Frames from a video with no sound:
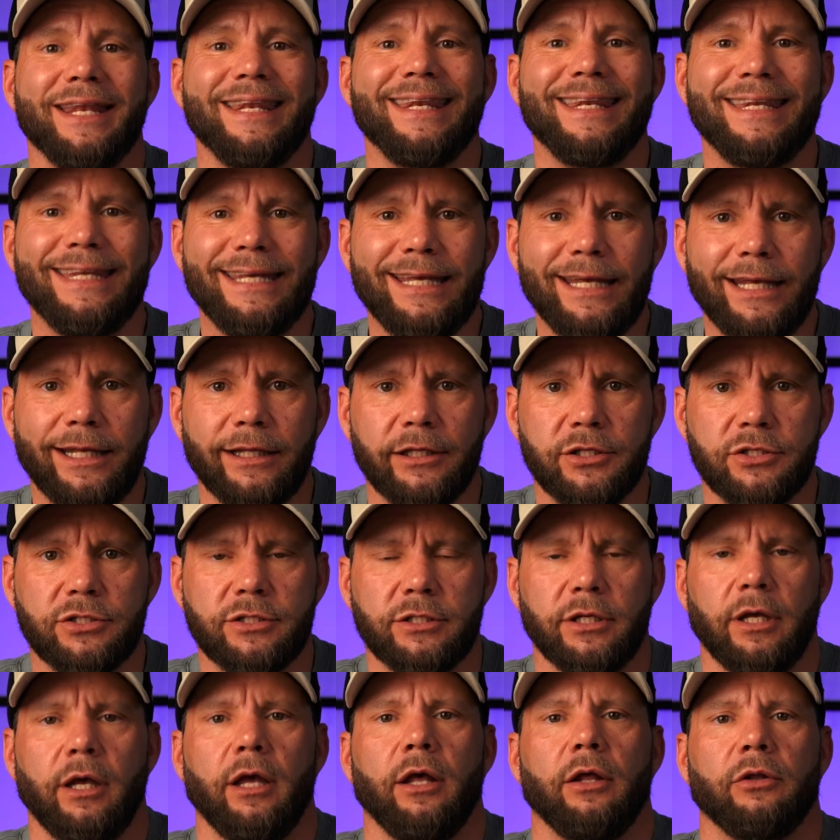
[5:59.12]
needs
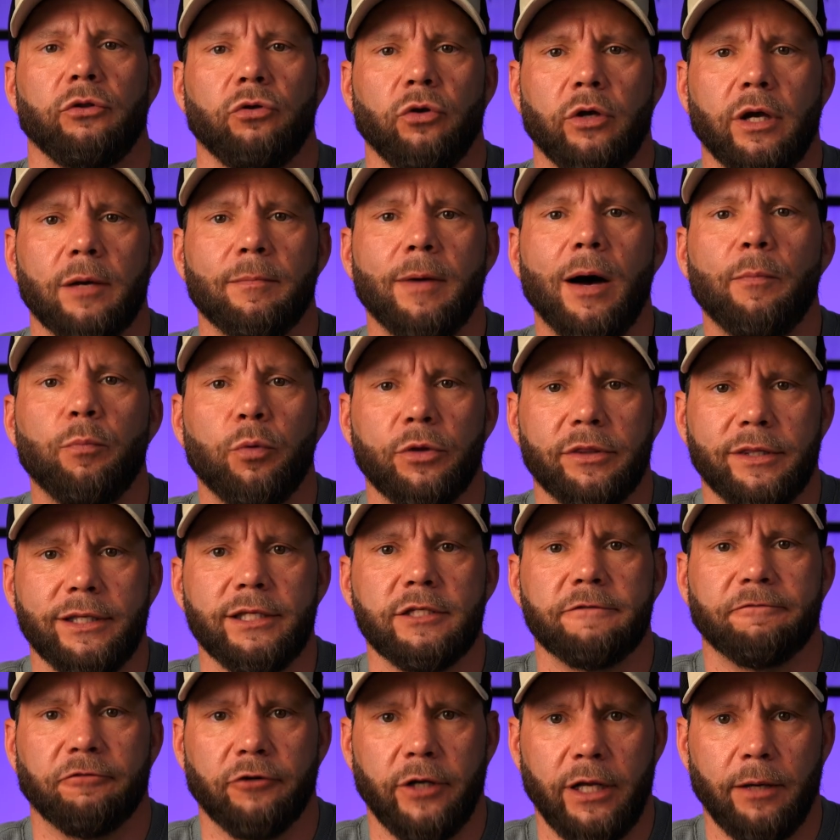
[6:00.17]
to come up with these
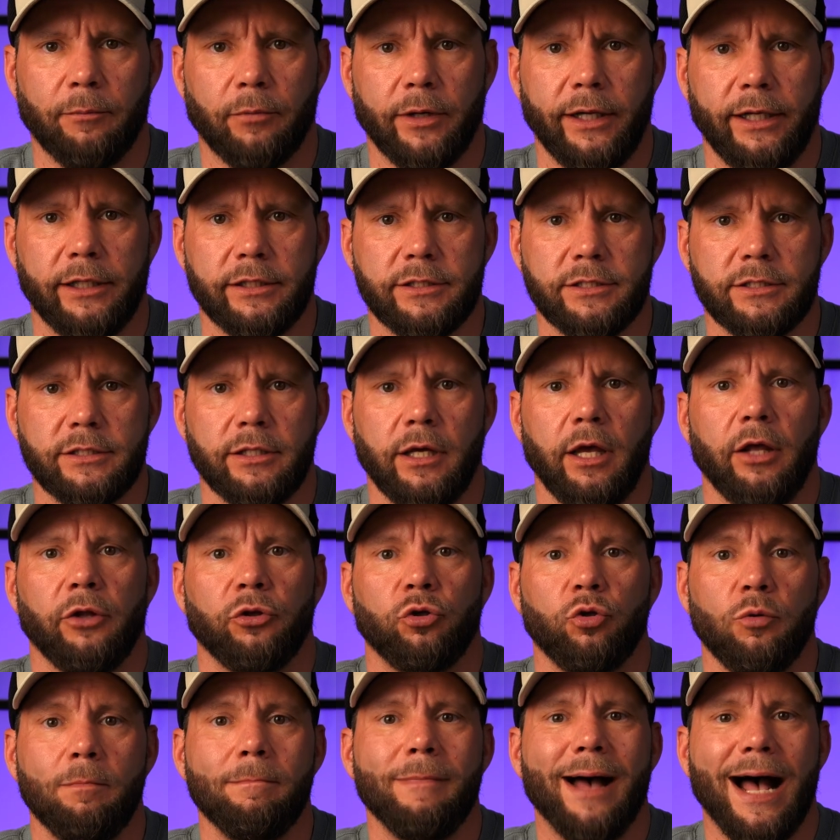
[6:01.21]
frame rates
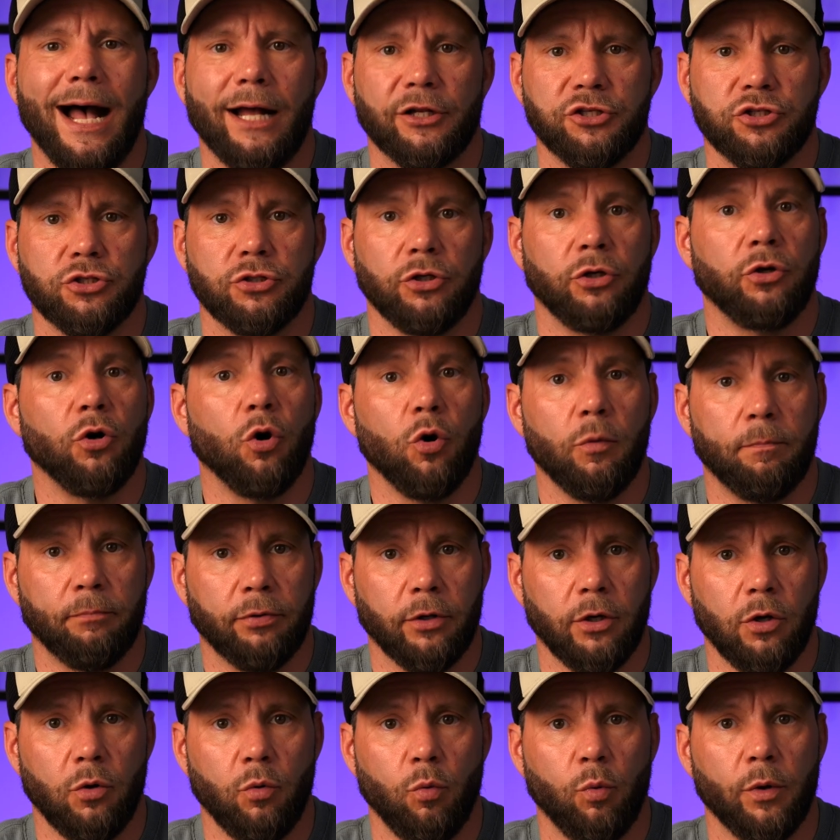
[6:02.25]
to match
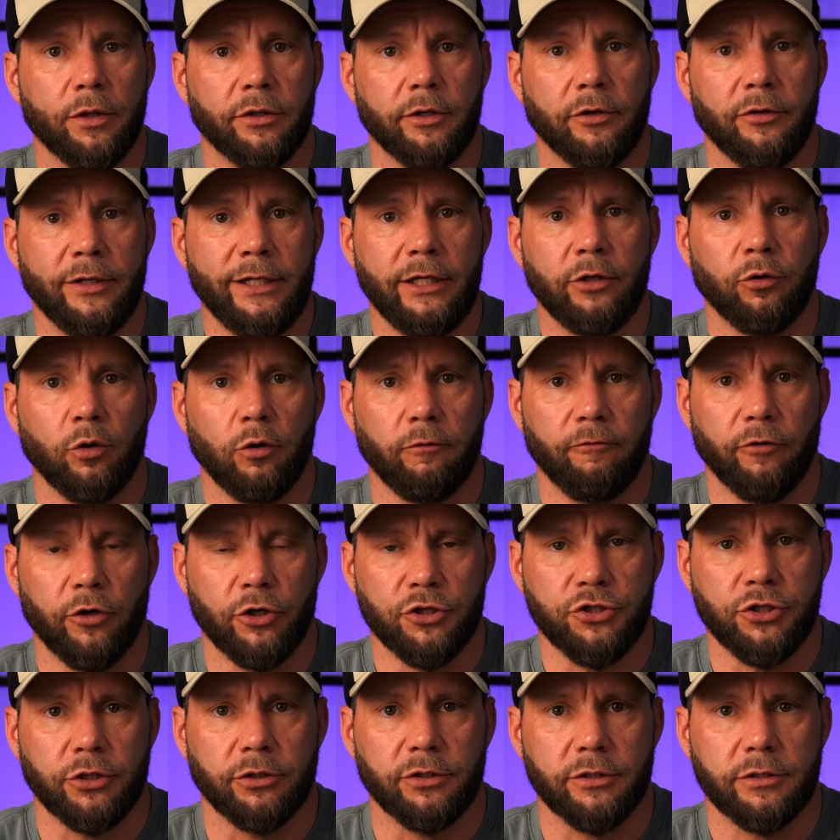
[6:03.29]
GoPro with their Hero
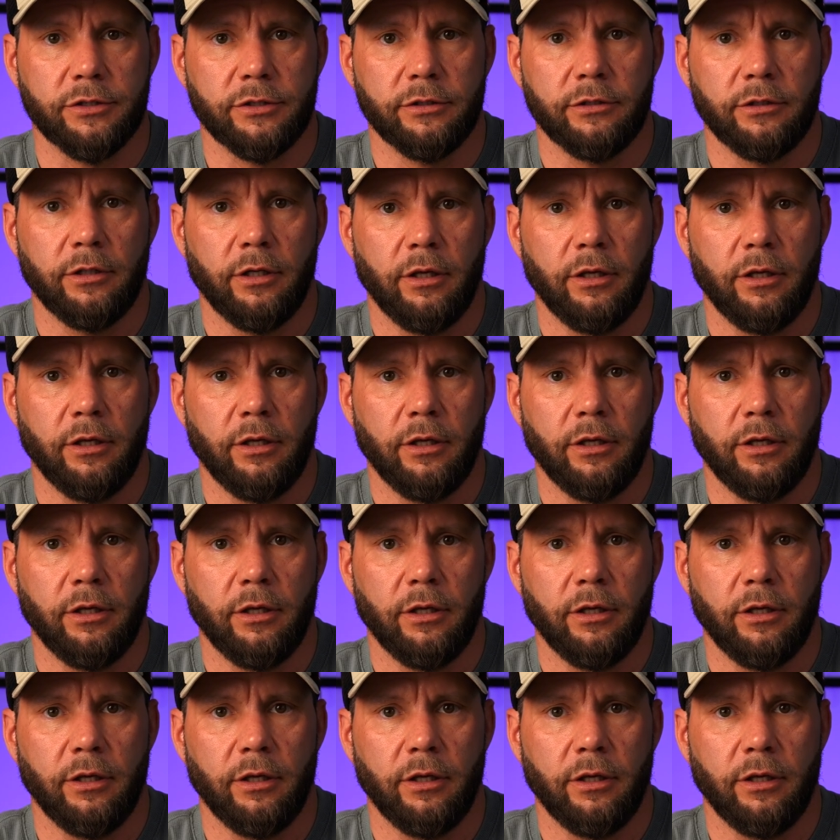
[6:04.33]
versions.